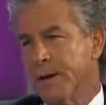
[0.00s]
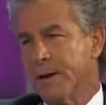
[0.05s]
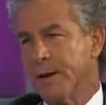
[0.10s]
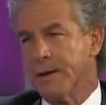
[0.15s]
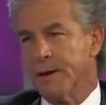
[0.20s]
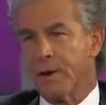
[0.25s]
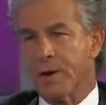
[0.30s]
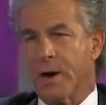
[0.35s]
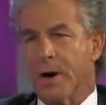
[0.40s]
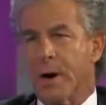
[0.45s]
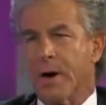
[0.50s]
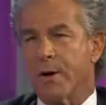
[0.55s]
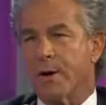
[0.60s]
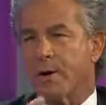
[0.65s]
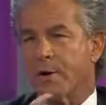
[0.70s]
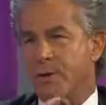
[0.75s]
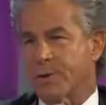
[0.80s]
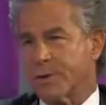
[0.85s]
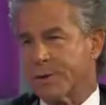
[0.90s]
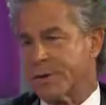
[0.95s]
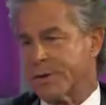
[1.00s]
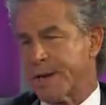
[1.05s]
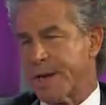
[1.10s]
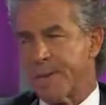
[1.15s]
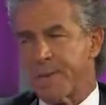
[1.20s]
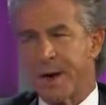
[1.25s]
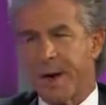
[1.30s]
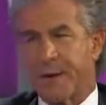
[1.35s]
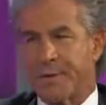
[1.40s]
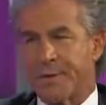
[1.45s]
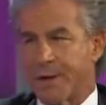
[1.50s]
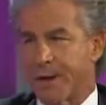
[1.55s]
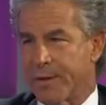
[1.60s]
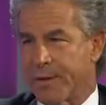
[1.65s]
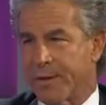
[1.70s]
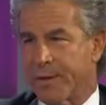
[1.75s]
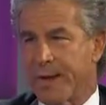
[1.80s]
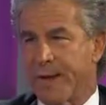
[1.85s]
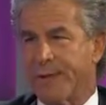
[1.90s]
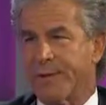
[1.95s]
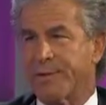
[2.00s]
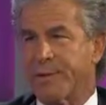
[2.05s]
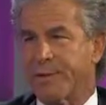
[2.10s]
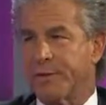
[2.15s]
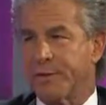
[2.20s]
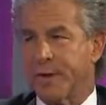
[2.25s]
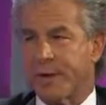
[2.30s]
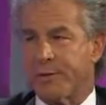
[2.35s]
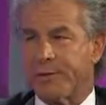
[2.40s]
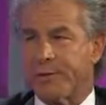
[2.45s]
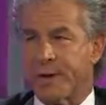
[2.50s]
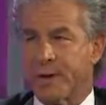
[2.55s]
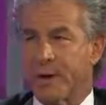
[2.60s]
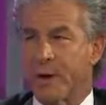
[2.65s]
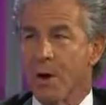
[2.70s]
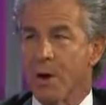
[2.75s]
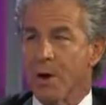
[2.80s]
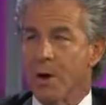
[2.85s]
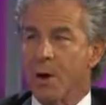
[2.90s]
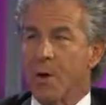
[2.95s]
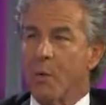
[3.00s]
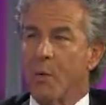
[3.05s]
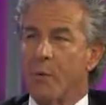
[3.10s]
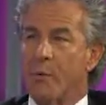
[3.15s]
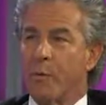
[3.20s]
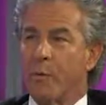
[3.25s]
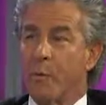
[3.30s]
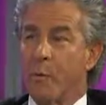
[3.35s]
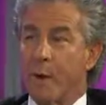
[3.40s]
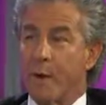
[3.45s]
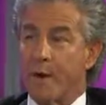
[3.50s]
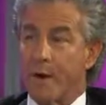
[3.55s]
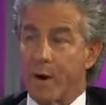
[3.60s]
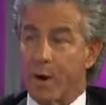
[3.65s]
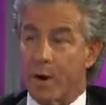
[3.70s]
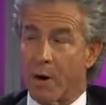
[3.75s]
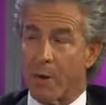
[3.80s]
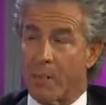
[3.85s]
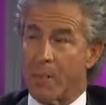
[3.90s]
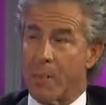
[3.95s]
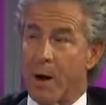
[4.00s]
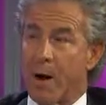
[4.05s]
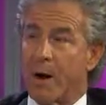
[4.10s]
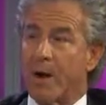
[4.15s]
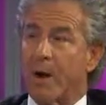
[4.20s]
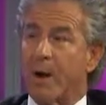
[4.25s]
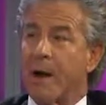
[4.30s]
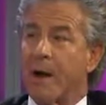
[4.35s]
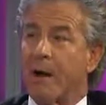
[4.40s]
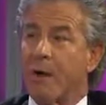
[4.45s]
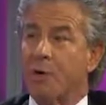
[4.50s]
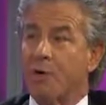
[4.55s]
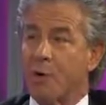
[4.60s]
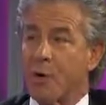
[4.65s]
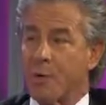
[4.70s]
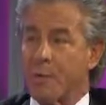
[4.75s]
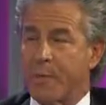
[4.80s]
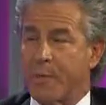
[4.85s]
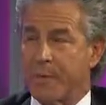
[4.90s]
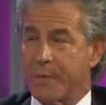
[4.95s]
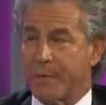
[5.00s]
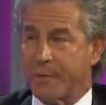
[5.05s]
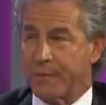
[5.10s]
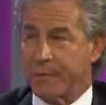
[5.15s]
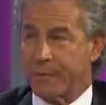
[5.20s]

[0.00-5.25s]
There was an article just came out the other day suggesting we are among a group of